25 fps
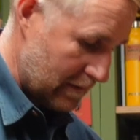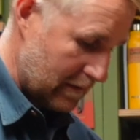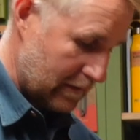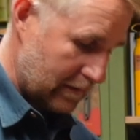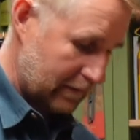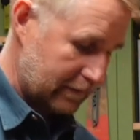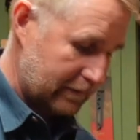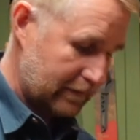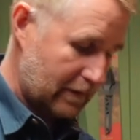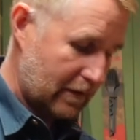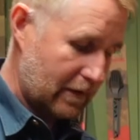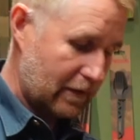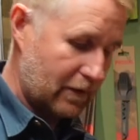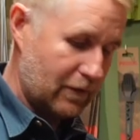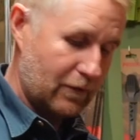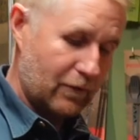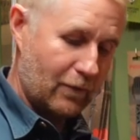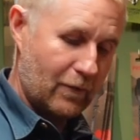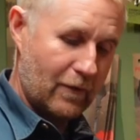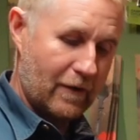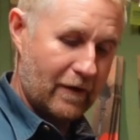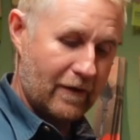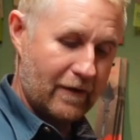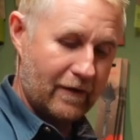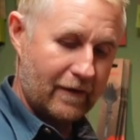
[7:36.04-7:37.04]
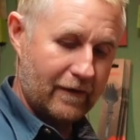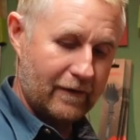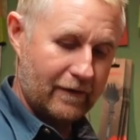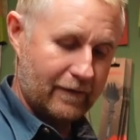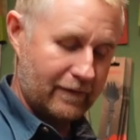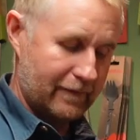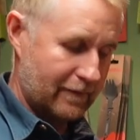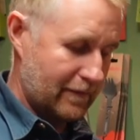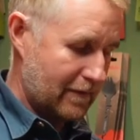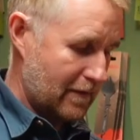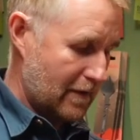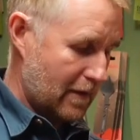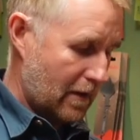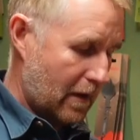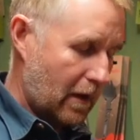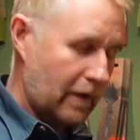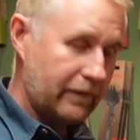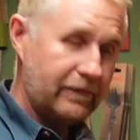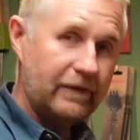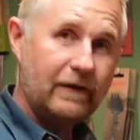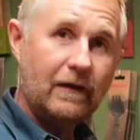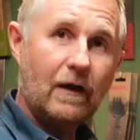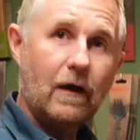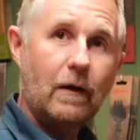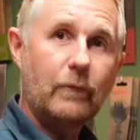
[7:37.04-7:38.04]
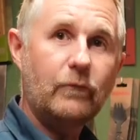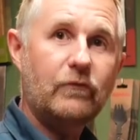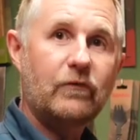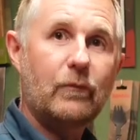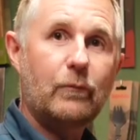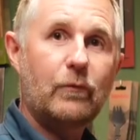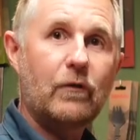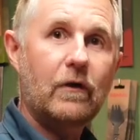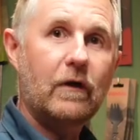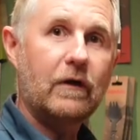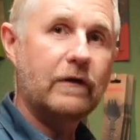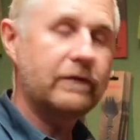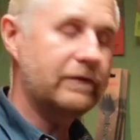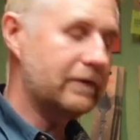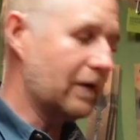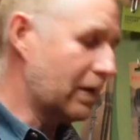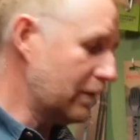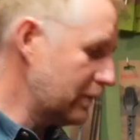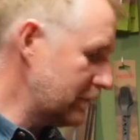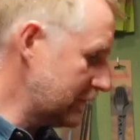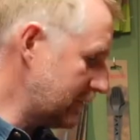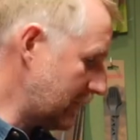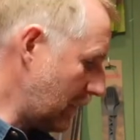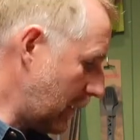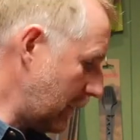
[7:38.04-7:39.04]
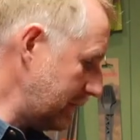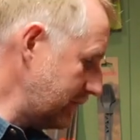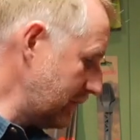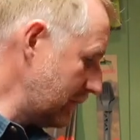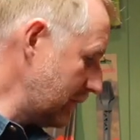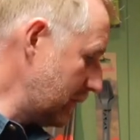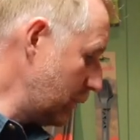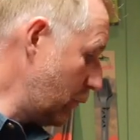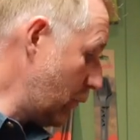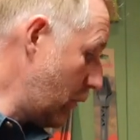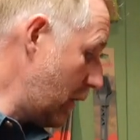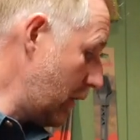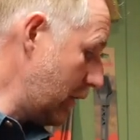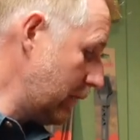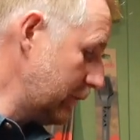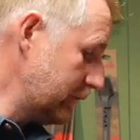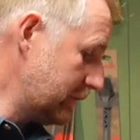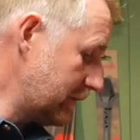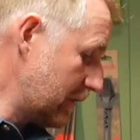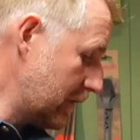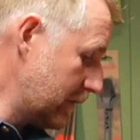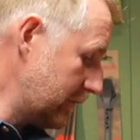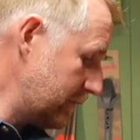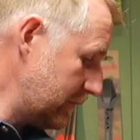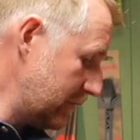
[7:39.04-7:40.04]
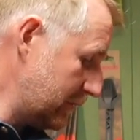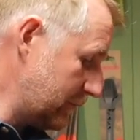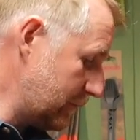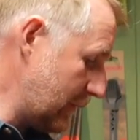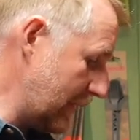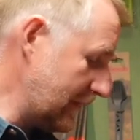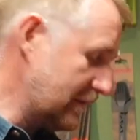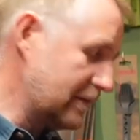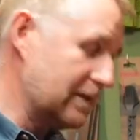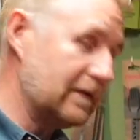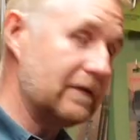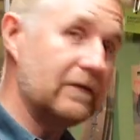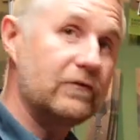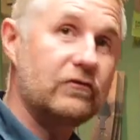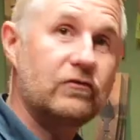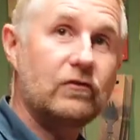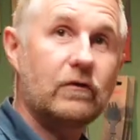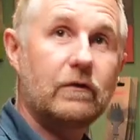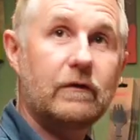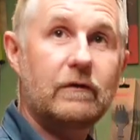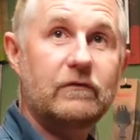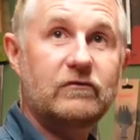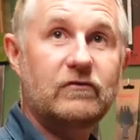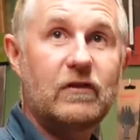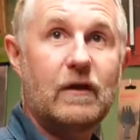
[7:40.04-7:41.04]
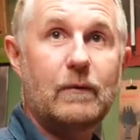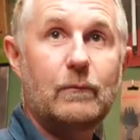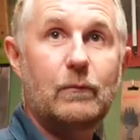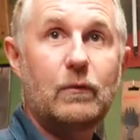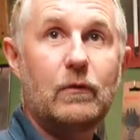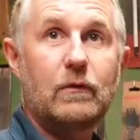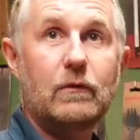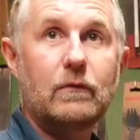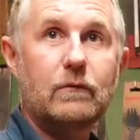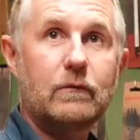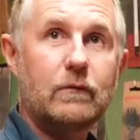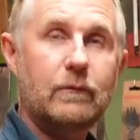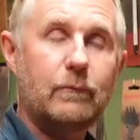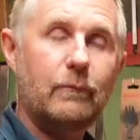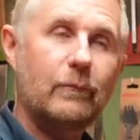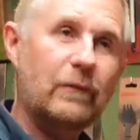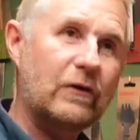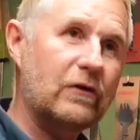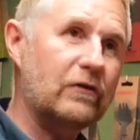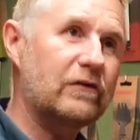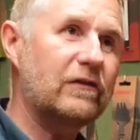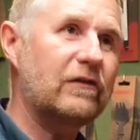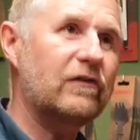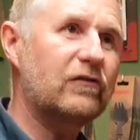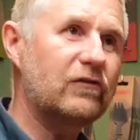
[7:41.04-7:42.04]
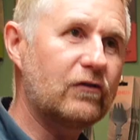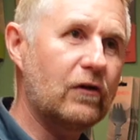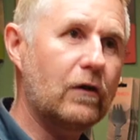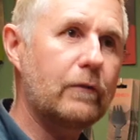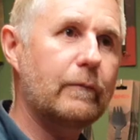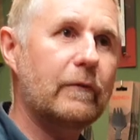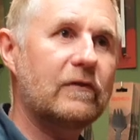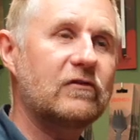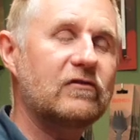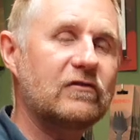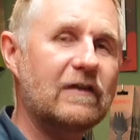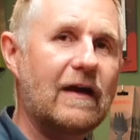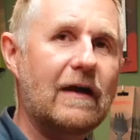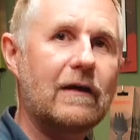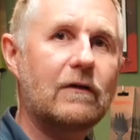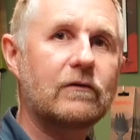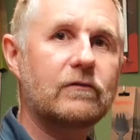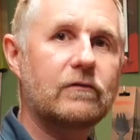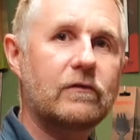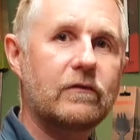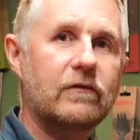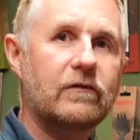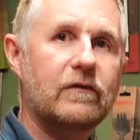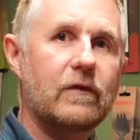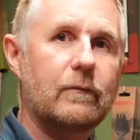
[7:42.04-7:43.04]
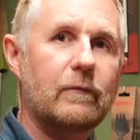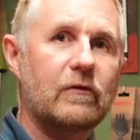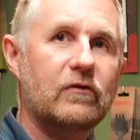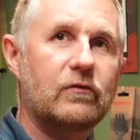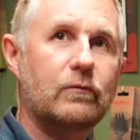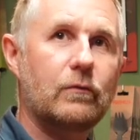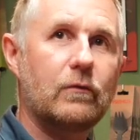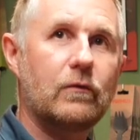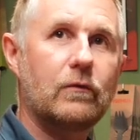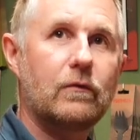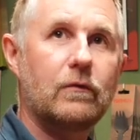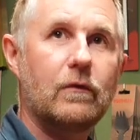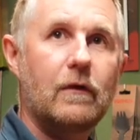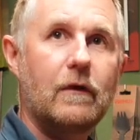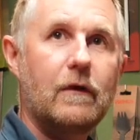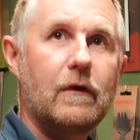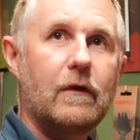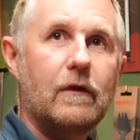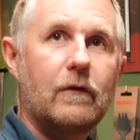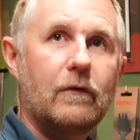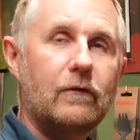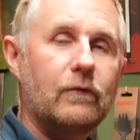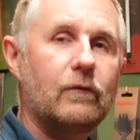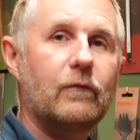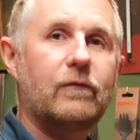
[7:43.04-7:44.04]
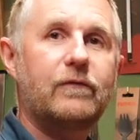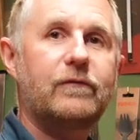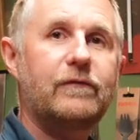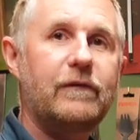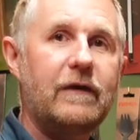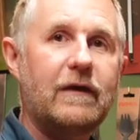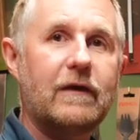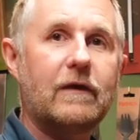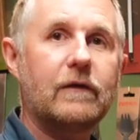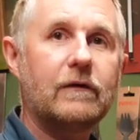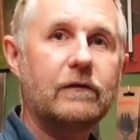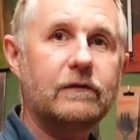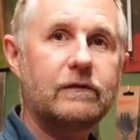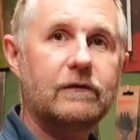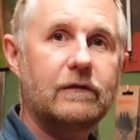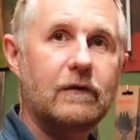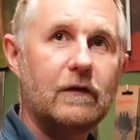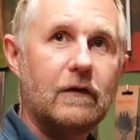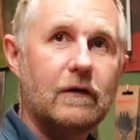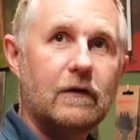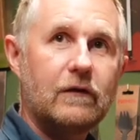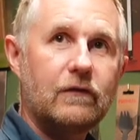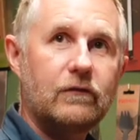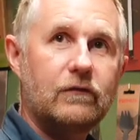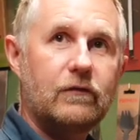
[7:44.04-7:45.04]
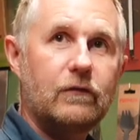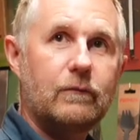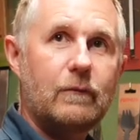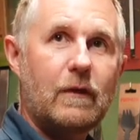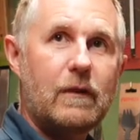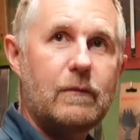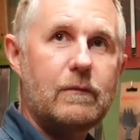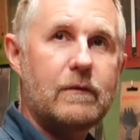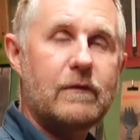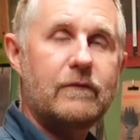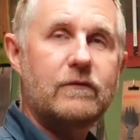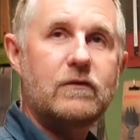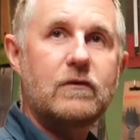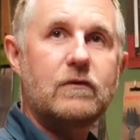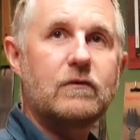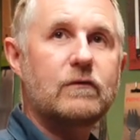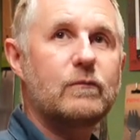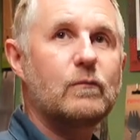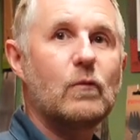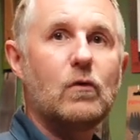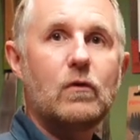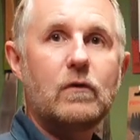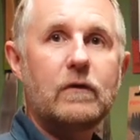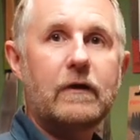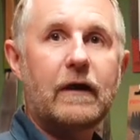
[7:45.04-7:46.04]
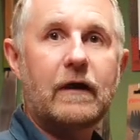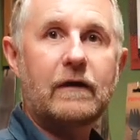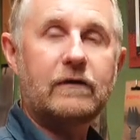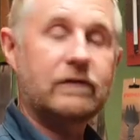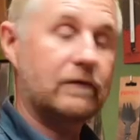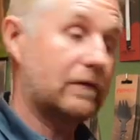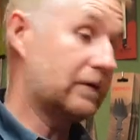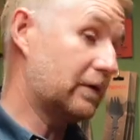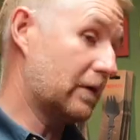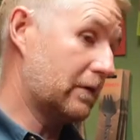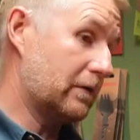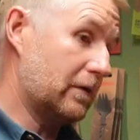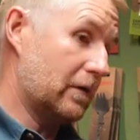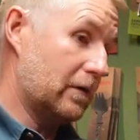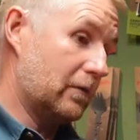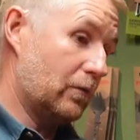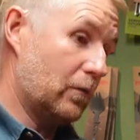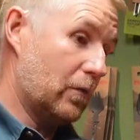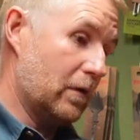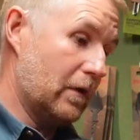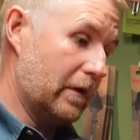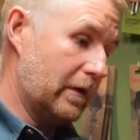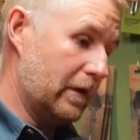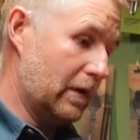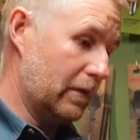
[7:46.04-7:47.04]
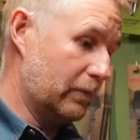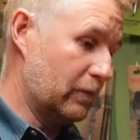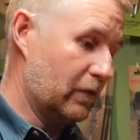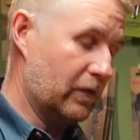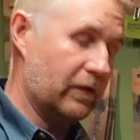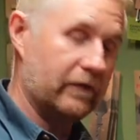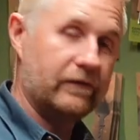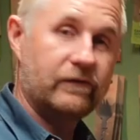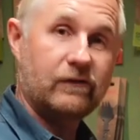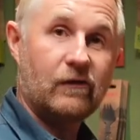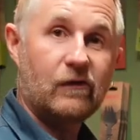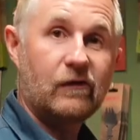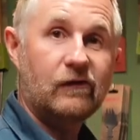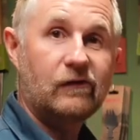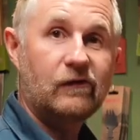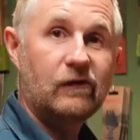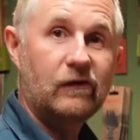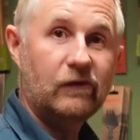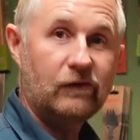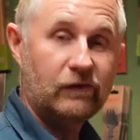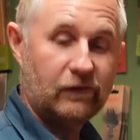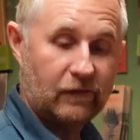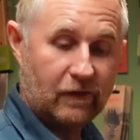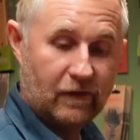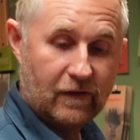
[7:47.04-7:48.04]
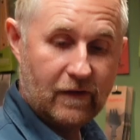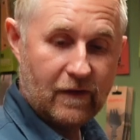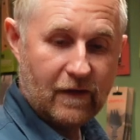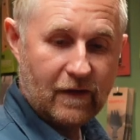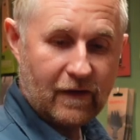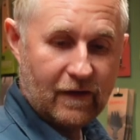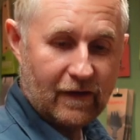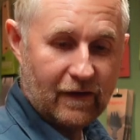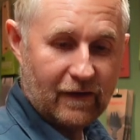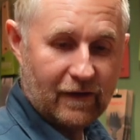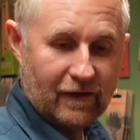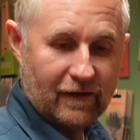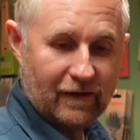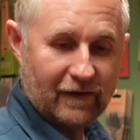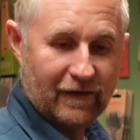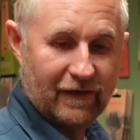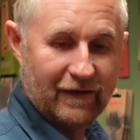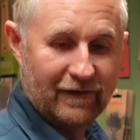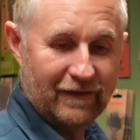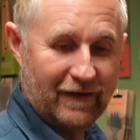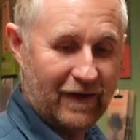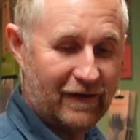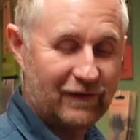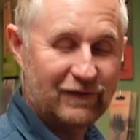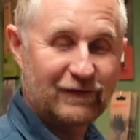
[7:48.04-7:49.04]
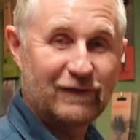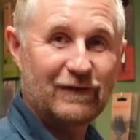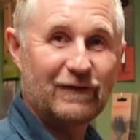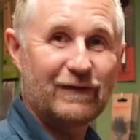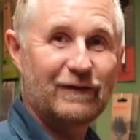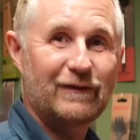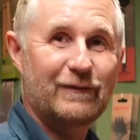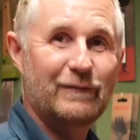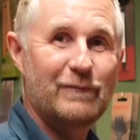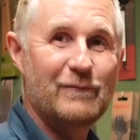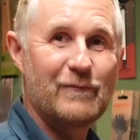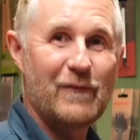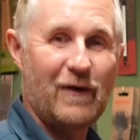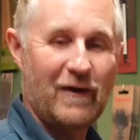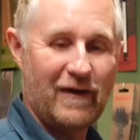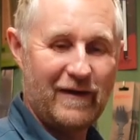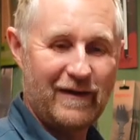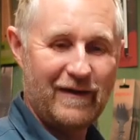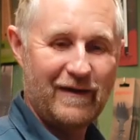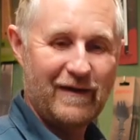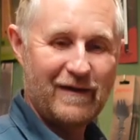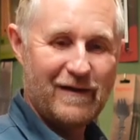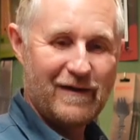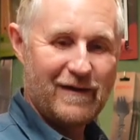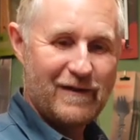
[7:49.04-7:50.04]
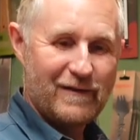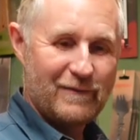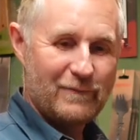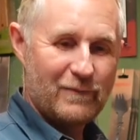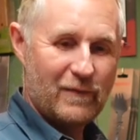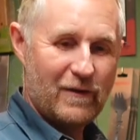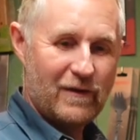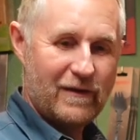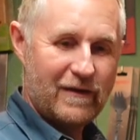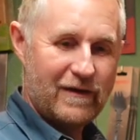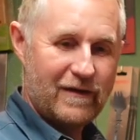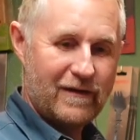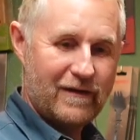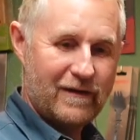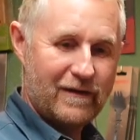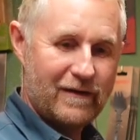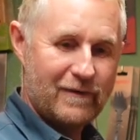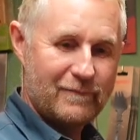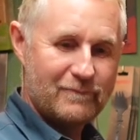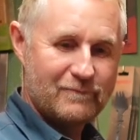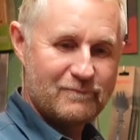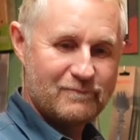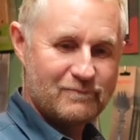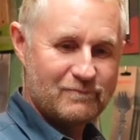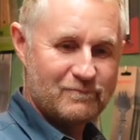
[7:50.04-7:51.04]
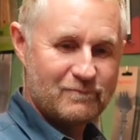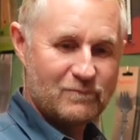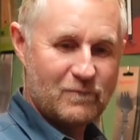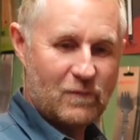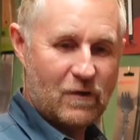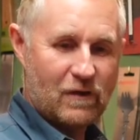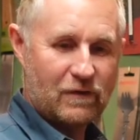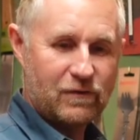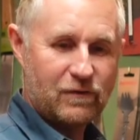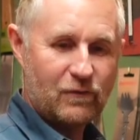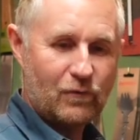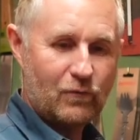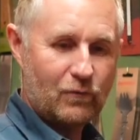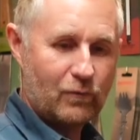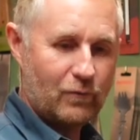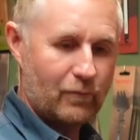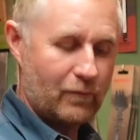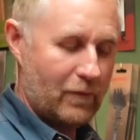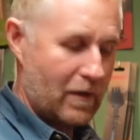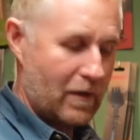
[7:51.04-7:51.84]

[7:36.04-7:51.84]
So I think I'm surprised. I don't know why I was kind of expecting the jetboil, because it's so much louder and so much more fierce, to maybe have used more gas. I don't know why. I'm not a scientist. That's just my thought.